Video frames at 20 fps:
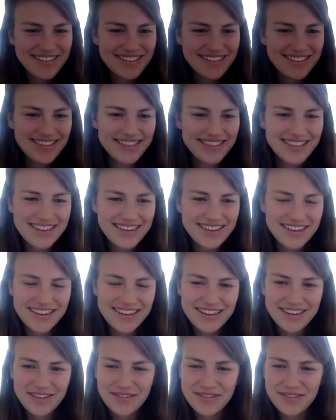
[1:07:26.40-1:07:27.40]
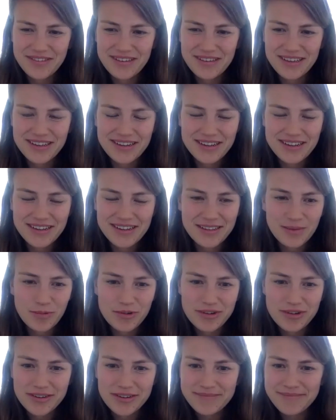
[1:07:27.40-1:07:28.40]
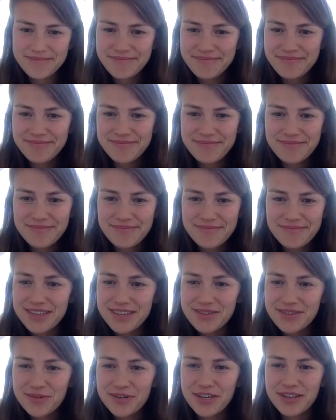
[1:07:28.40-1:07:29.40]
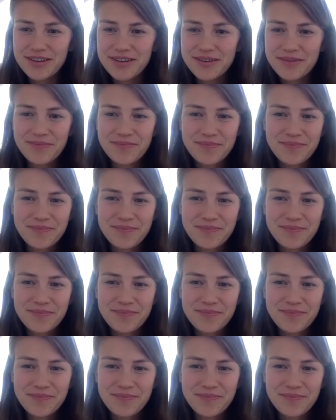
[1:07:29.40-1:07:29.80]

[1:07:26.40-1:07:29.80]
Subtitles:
then I don't see anything more. I guess we're done.